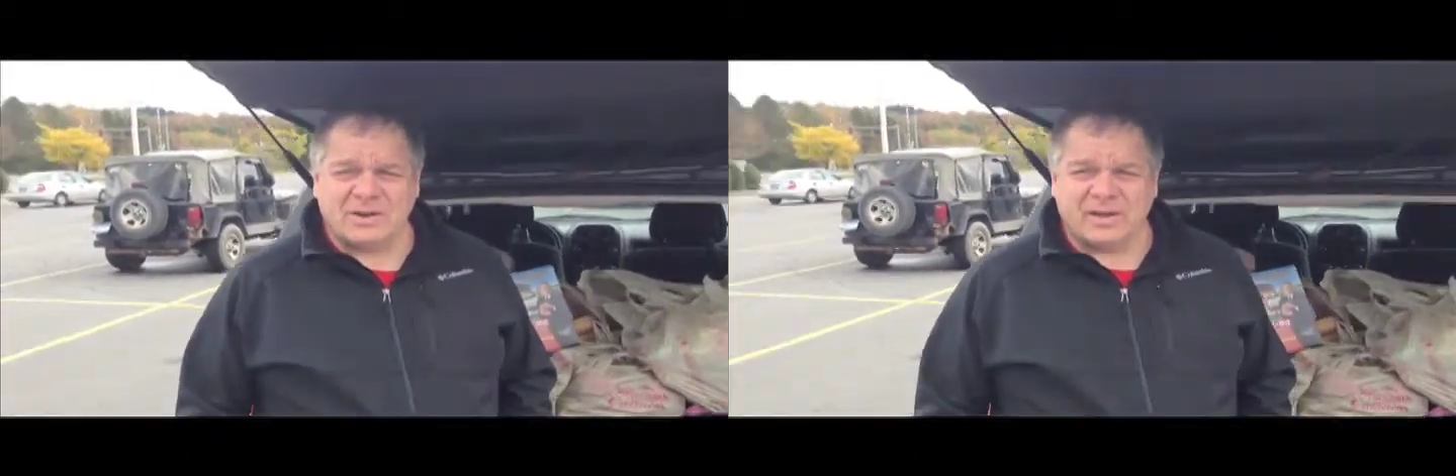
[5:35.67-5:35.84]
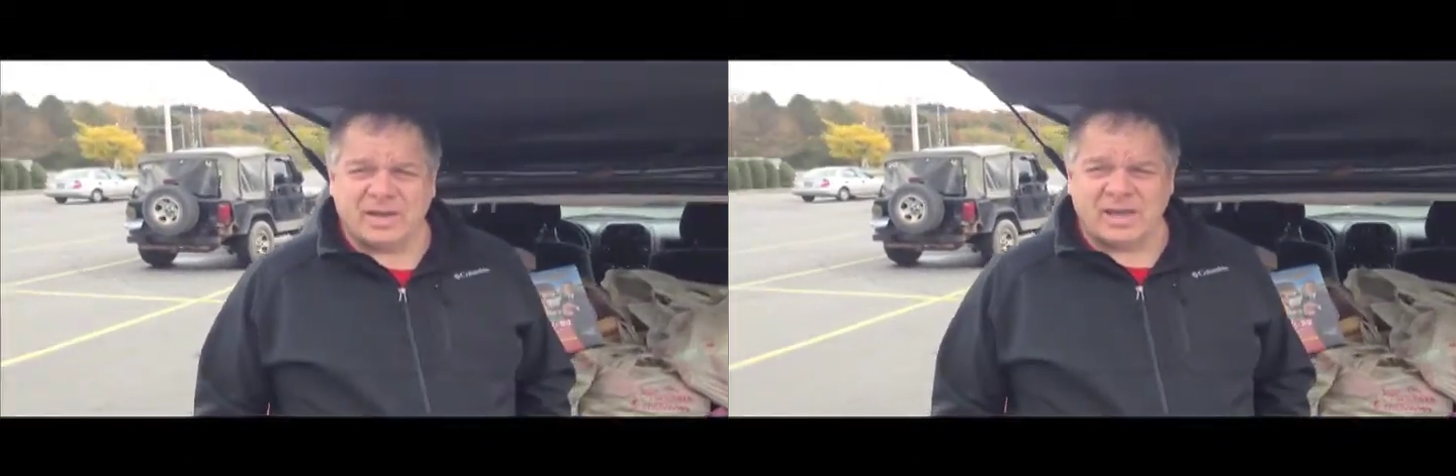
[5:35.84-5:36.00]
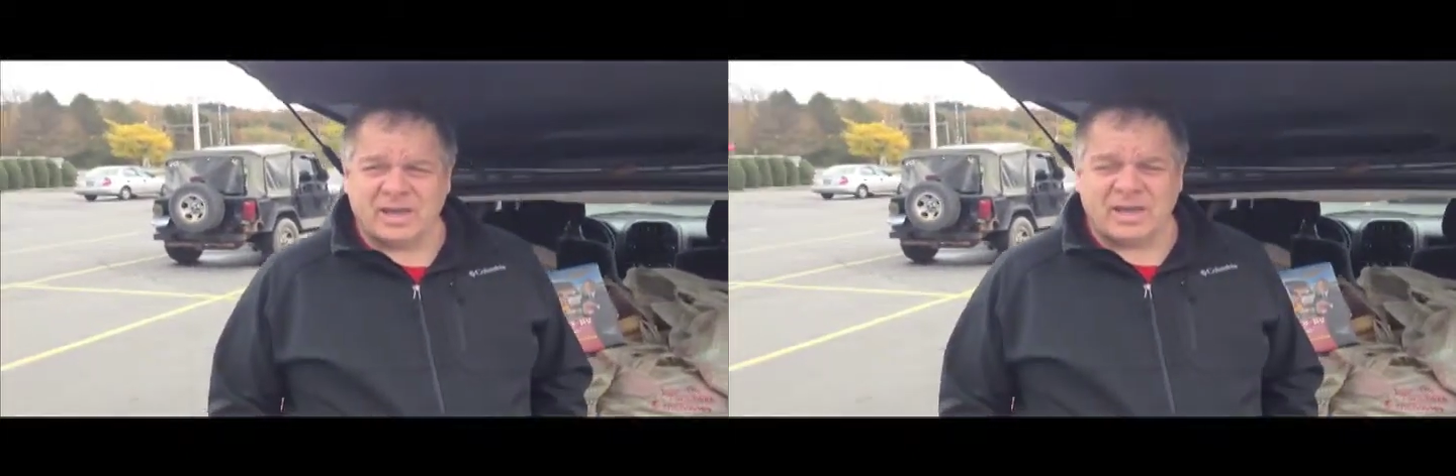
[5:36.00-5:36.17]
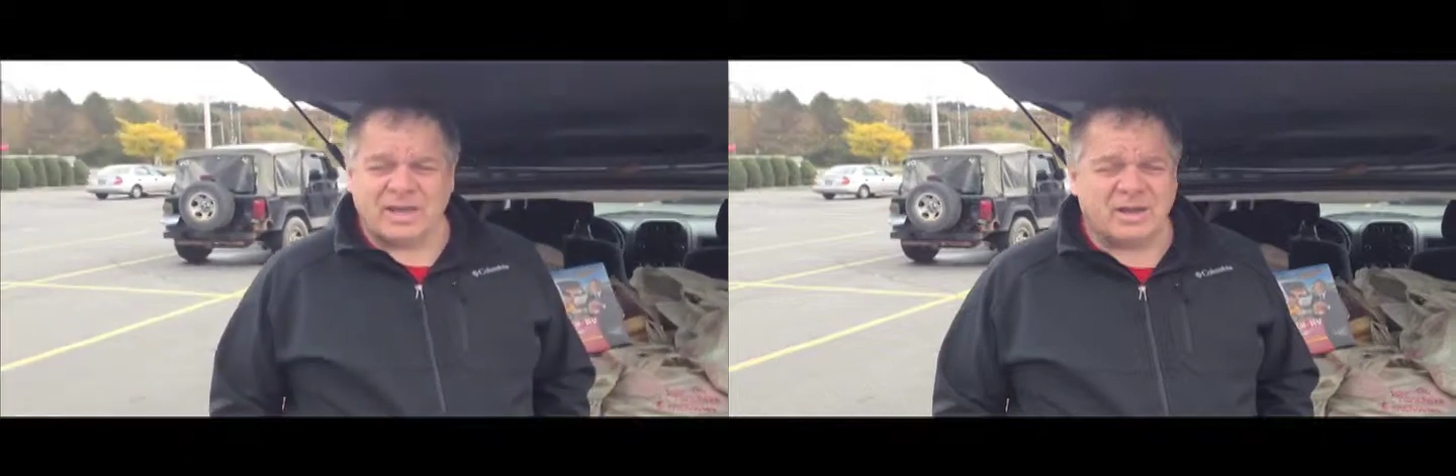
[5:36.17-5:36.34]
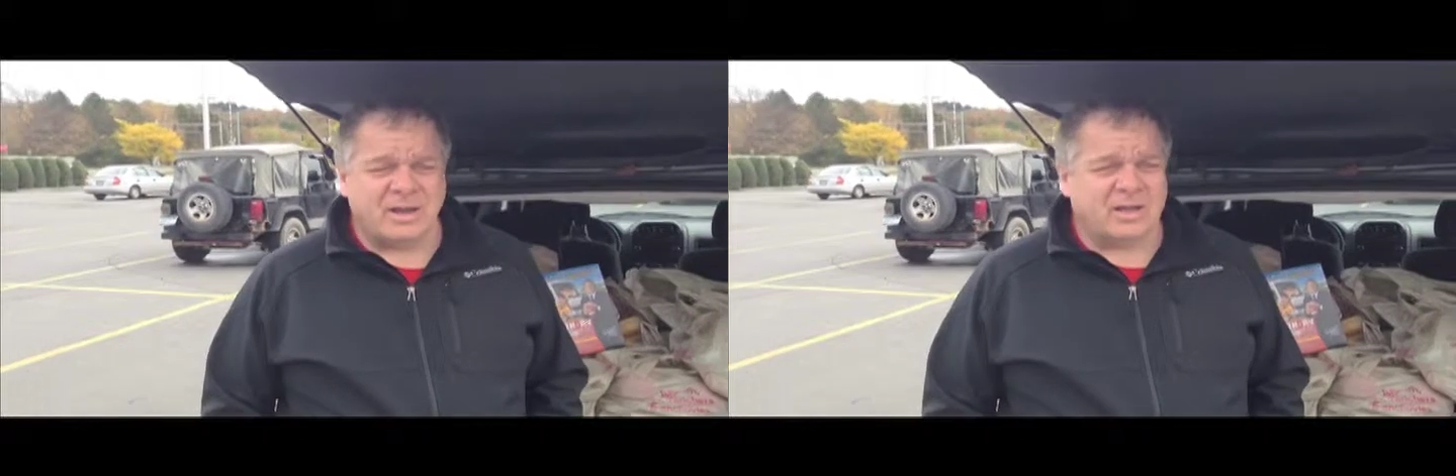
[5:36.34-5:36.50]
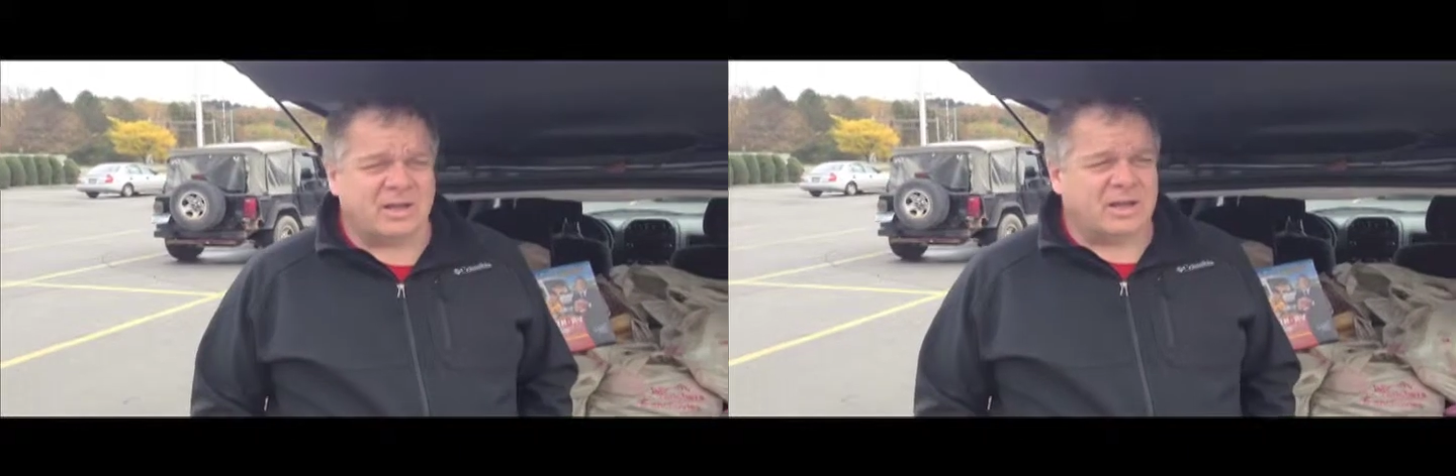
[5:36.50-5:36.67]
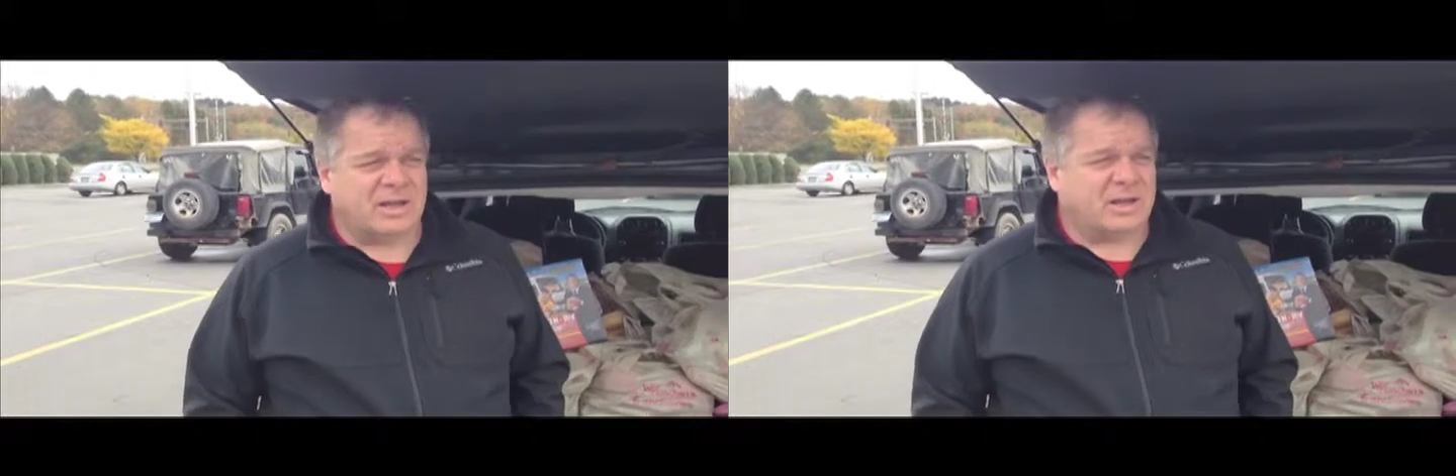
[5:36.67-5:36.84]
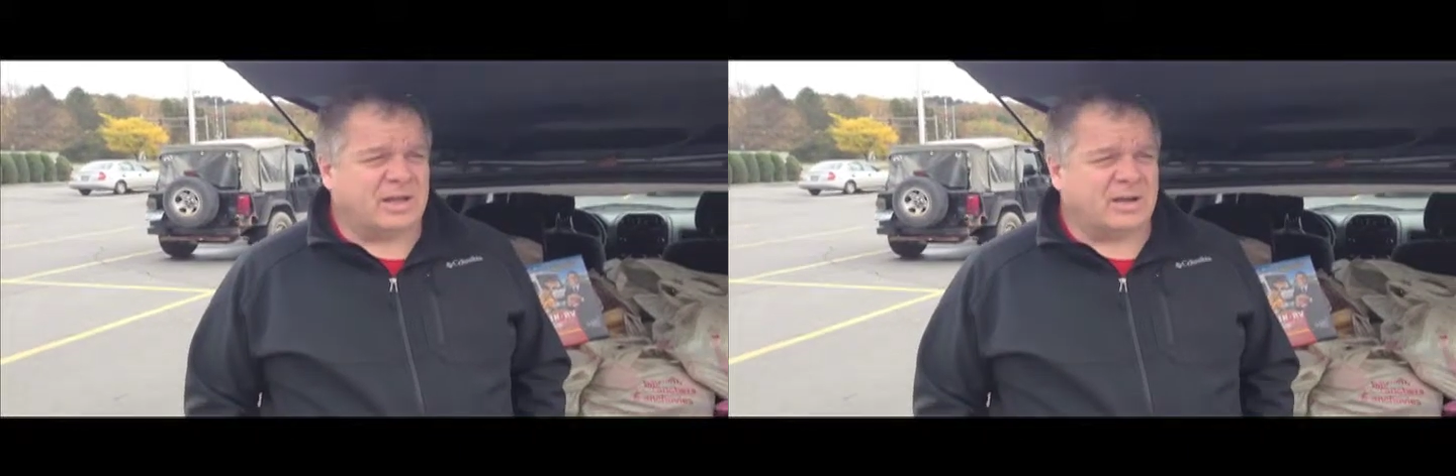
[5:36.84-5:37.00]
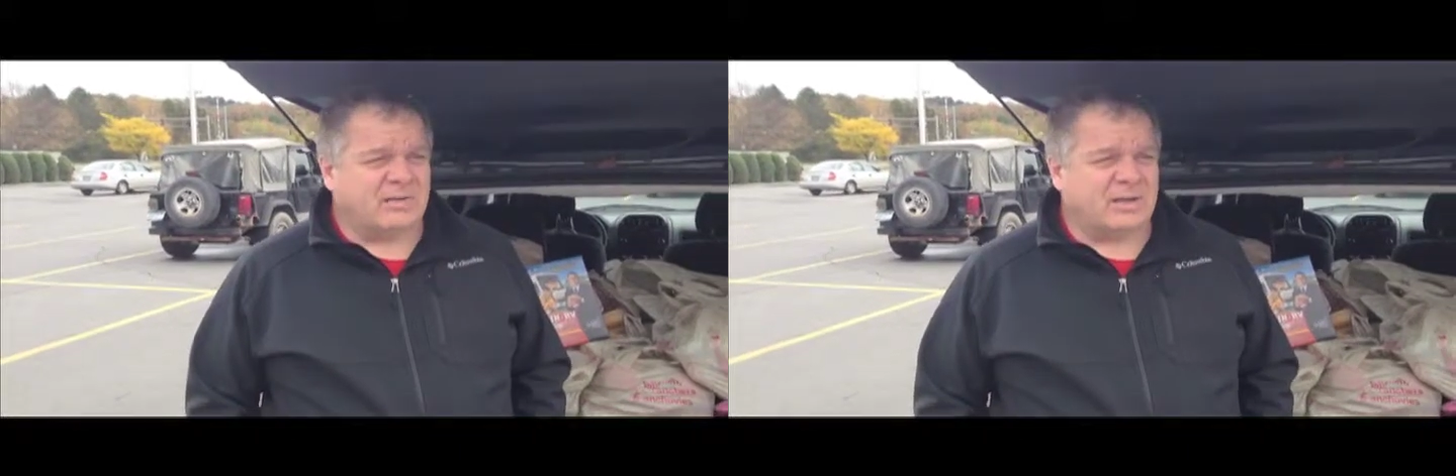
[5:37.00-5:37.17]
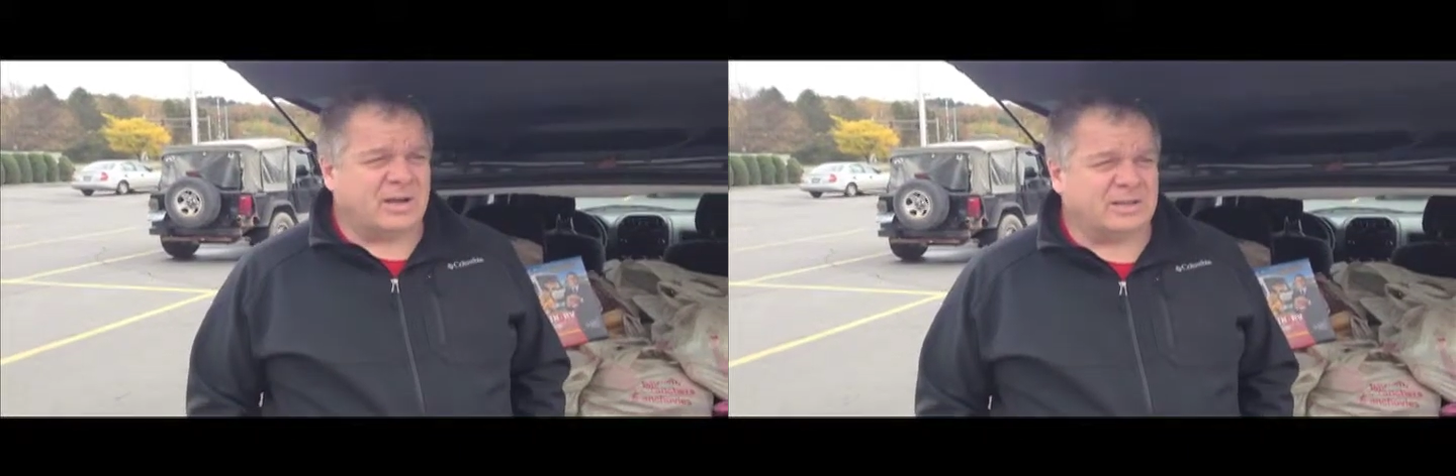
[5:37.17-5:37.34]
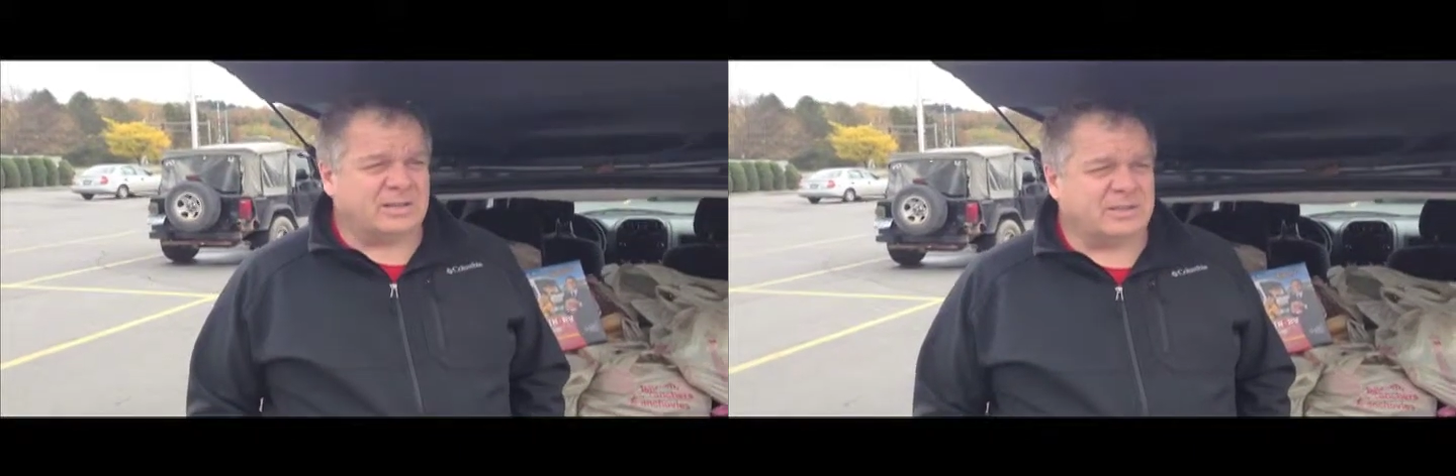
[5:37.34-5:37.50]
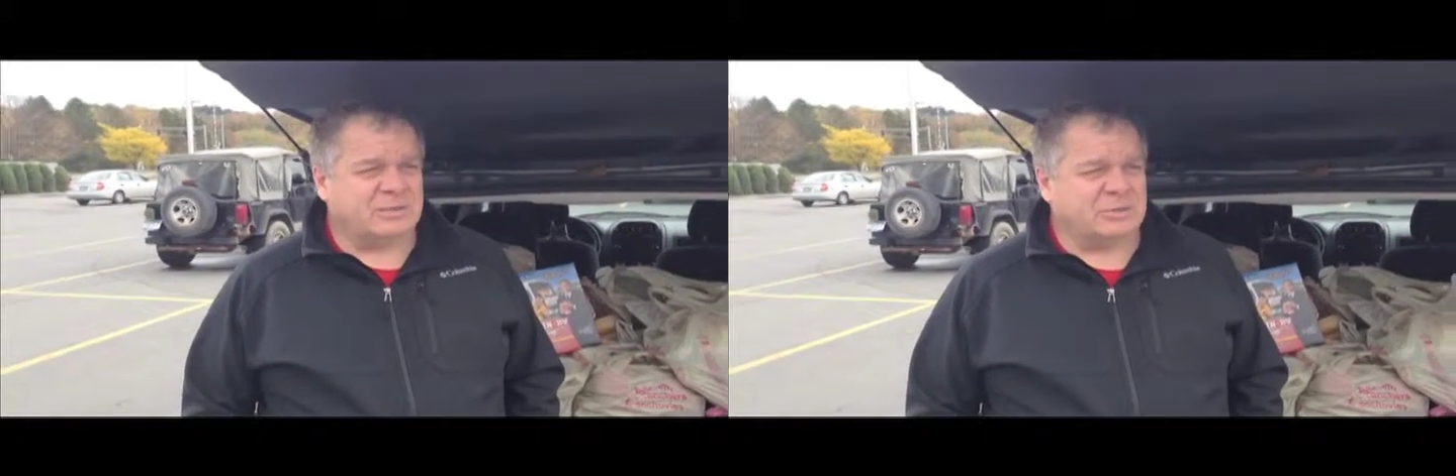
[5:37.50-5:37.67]
than I
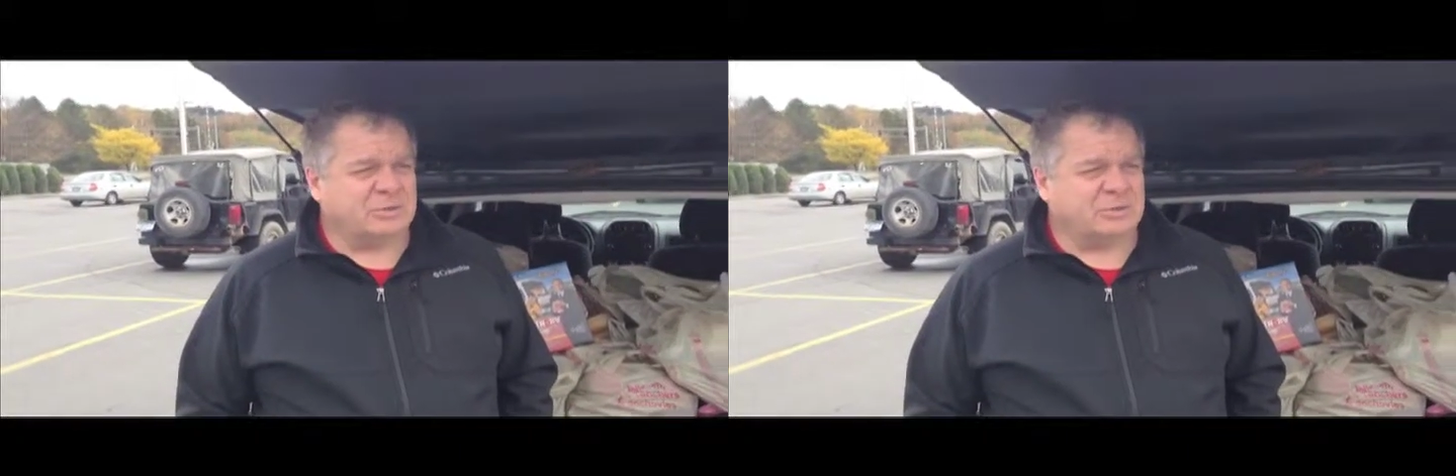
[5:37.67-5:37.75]
wanted to.